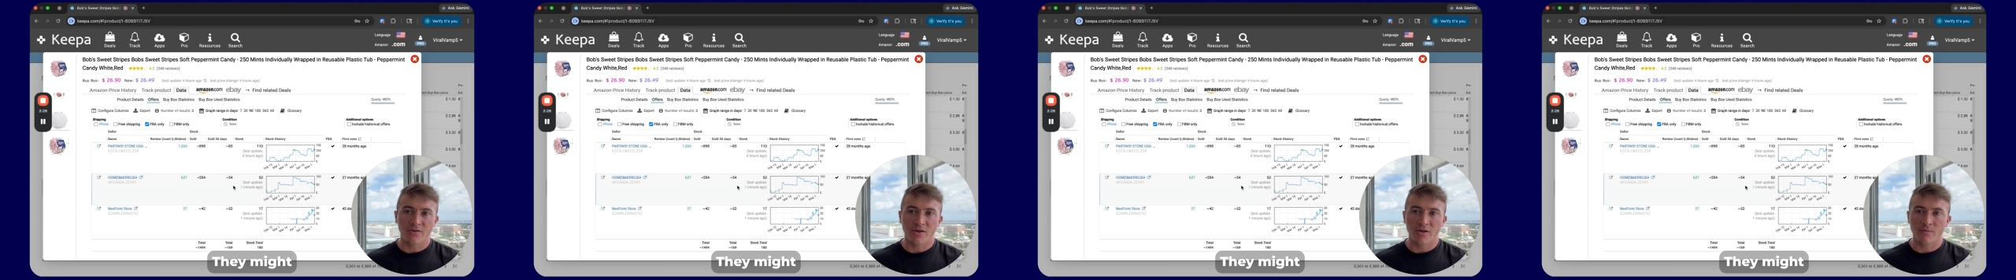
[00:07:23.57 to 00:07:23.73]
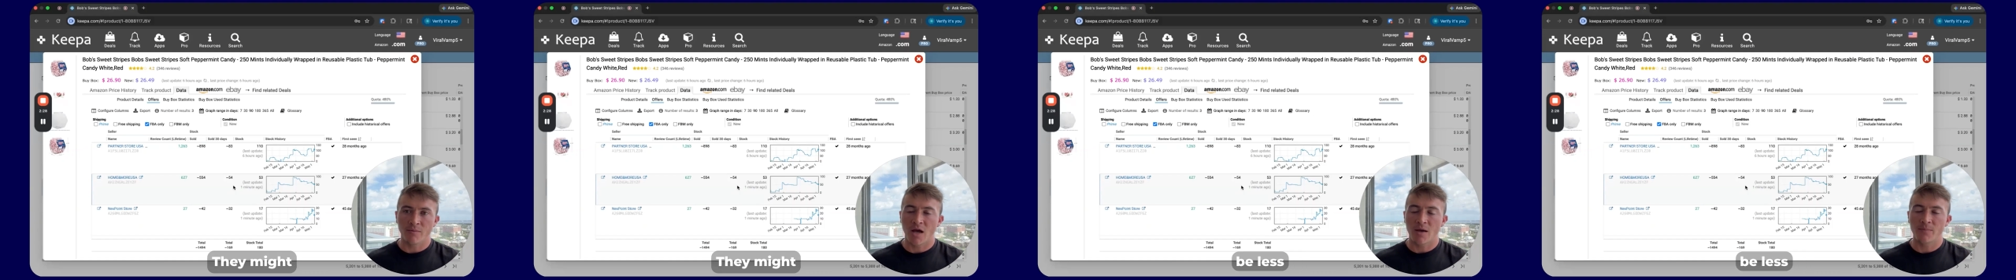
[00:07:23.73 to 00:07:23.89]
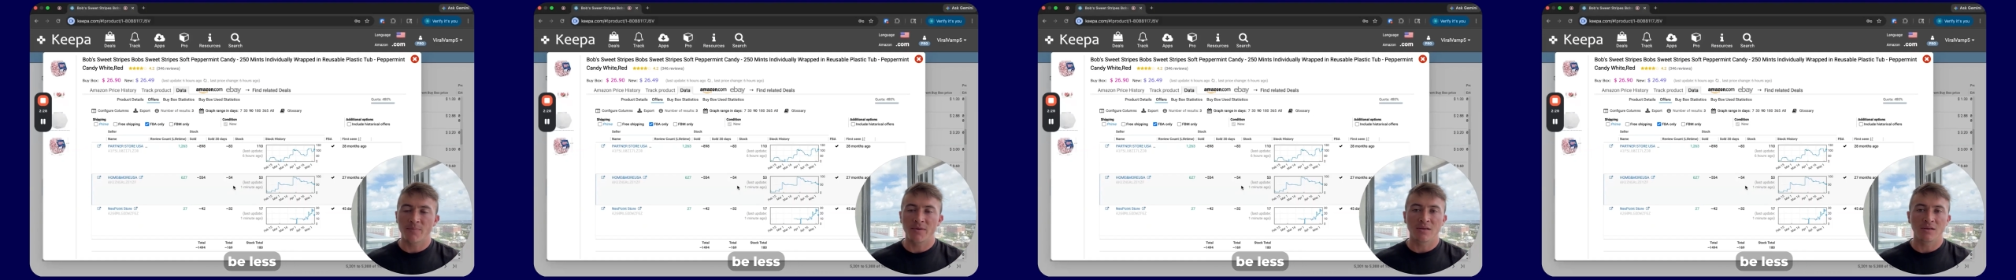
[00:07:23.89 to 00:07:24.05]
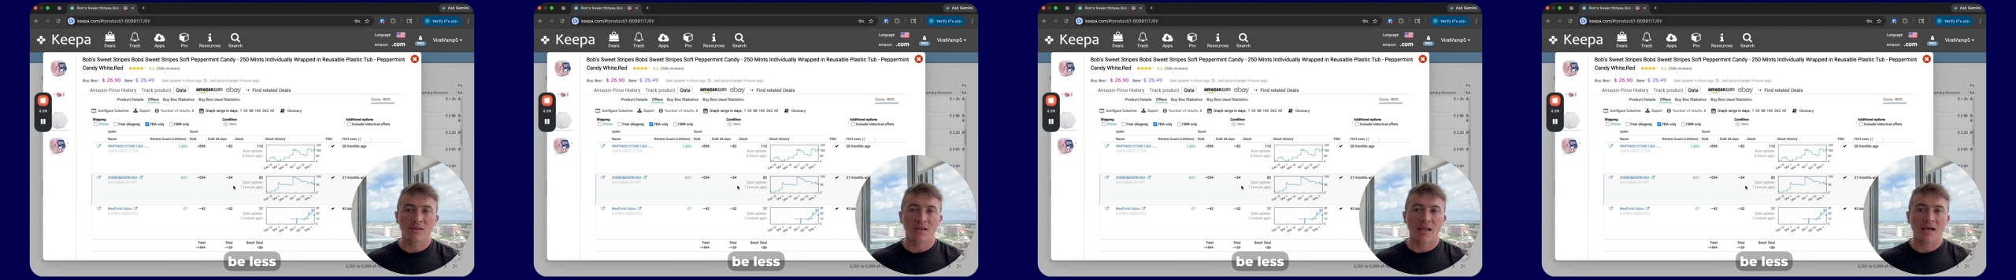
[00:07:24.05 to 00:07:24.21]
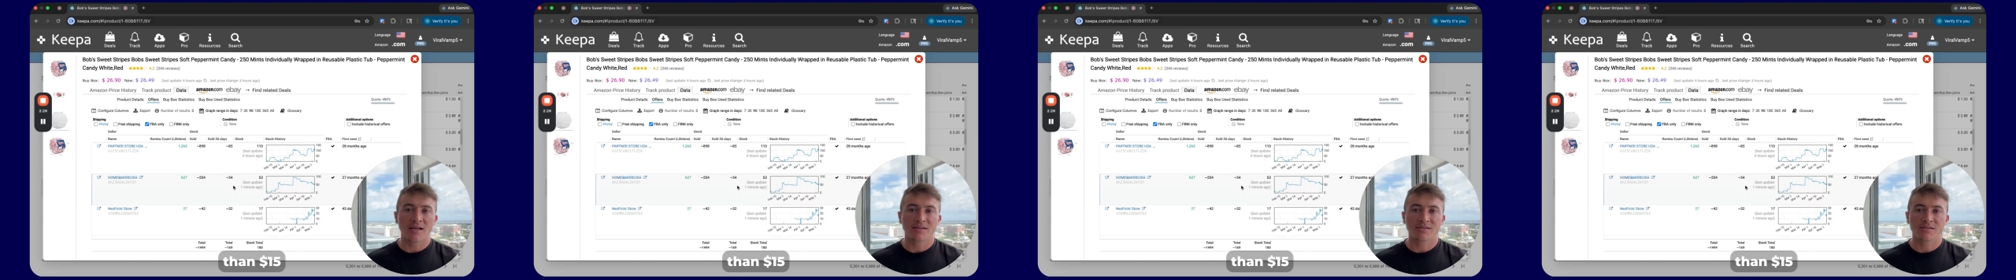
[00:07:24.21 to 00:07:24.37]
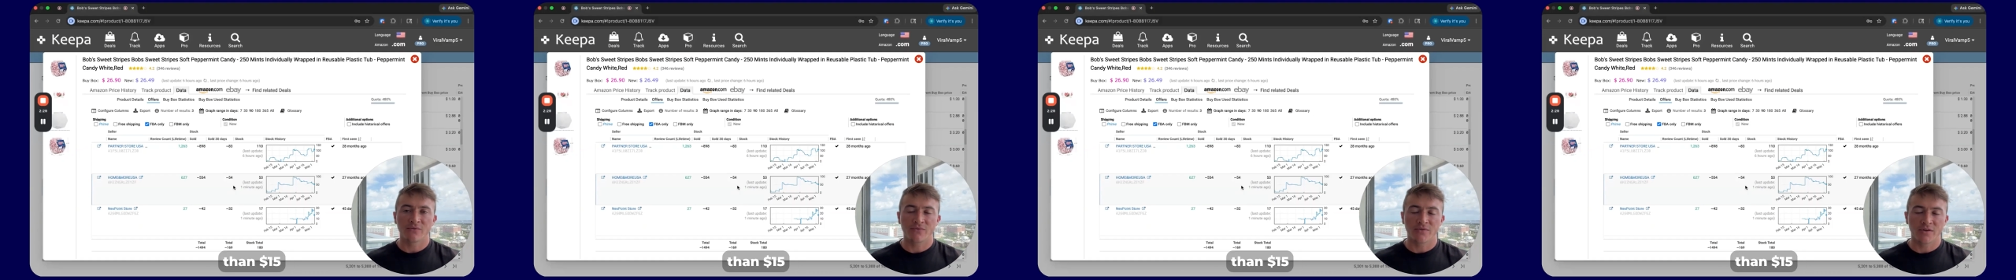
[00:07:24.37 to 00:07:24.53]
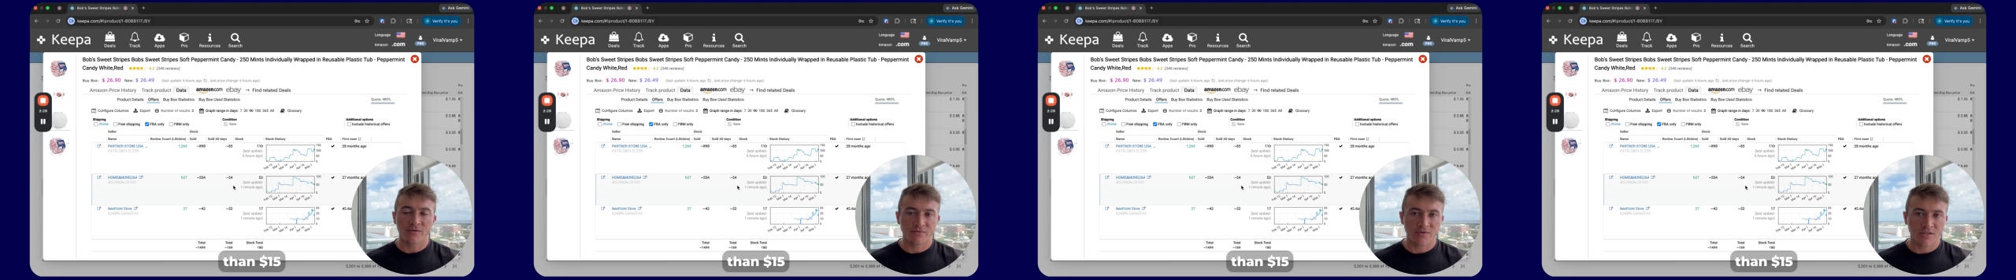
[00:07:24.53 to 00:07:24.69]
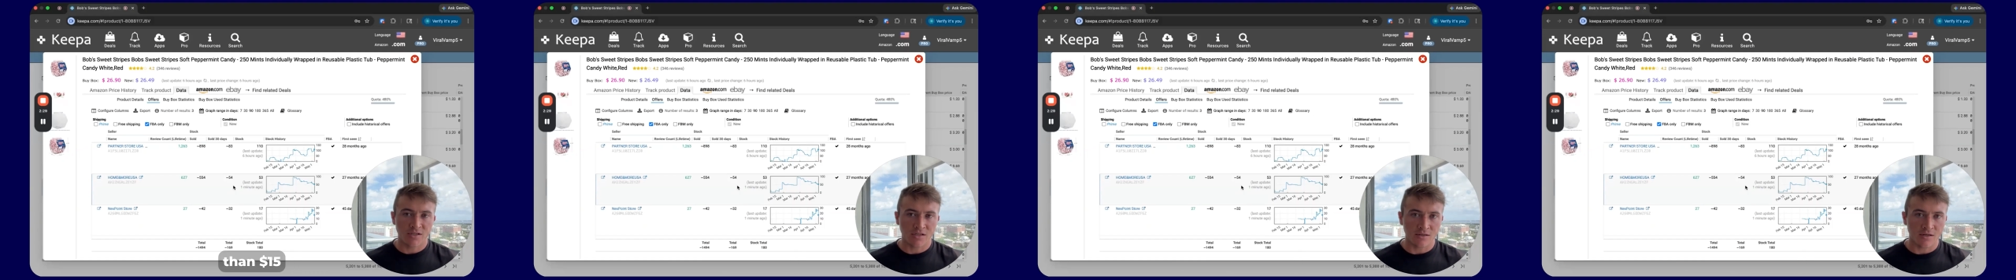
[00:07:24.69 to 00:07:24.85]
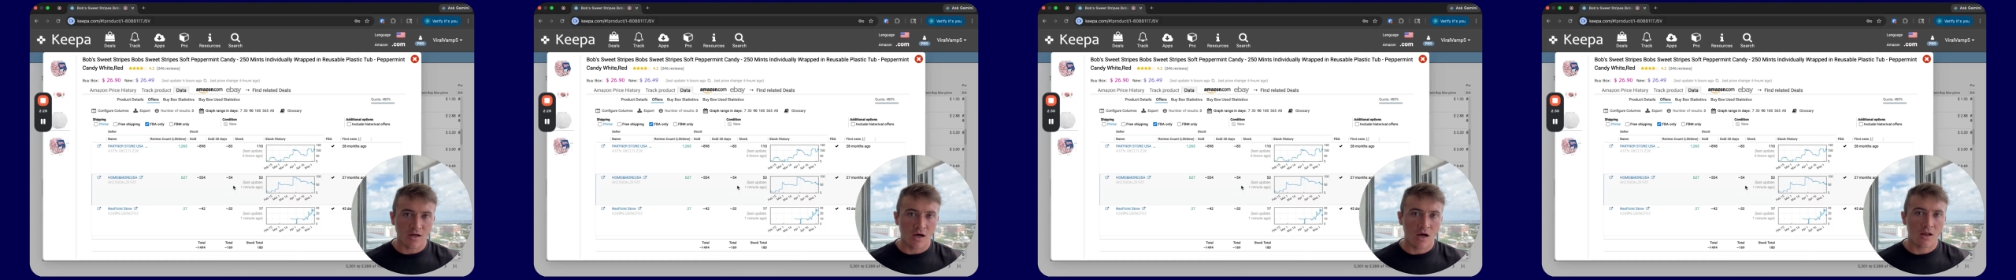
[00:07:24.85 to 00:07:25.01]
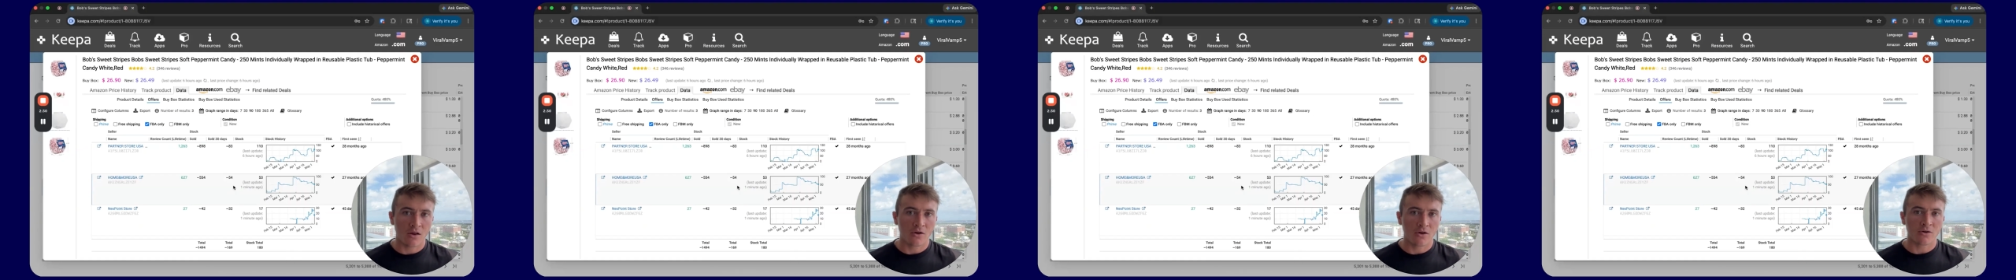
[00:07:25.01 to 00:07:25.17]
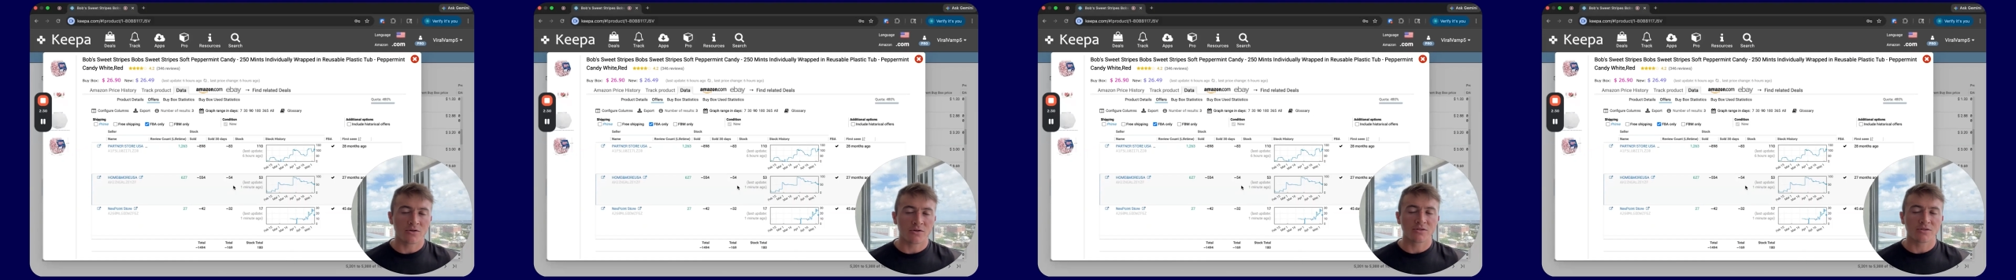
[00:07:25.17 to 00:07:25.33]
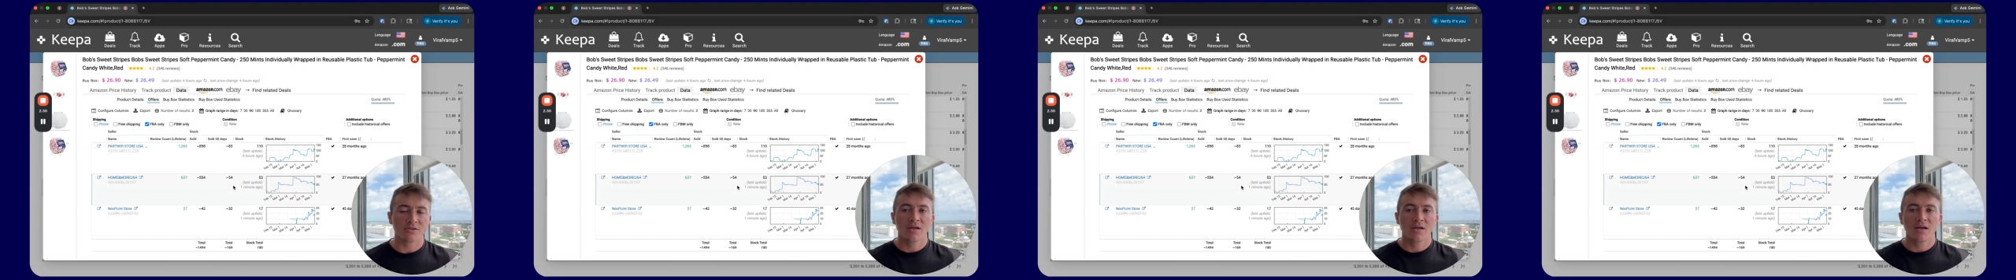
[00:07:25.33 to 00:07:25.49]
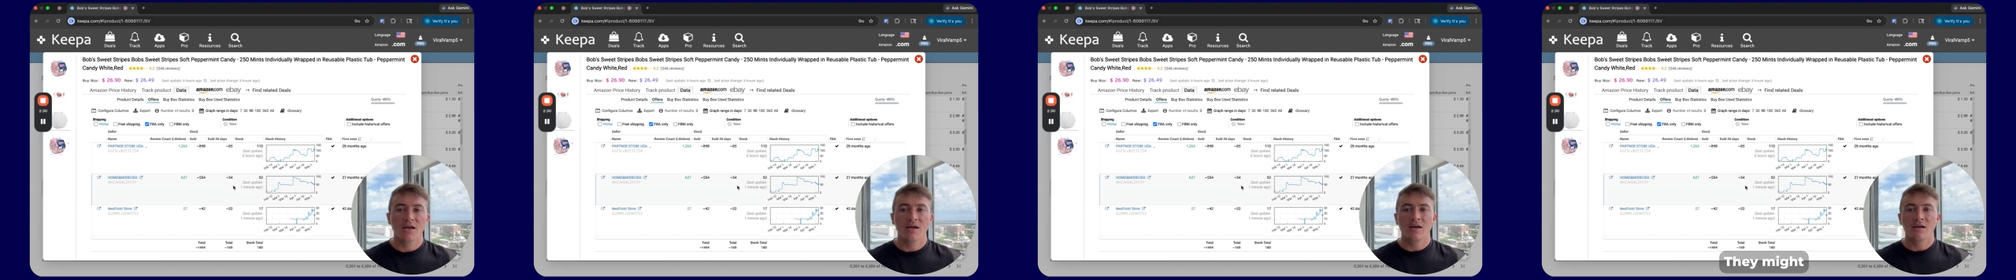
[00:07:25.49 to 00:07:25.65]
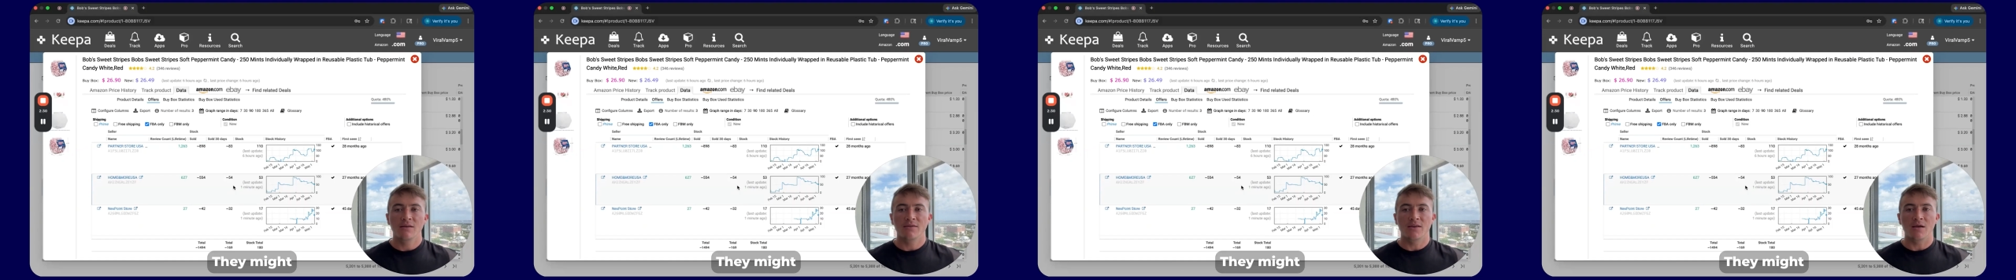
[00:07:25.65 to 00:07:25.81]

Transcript: They might be less than $15.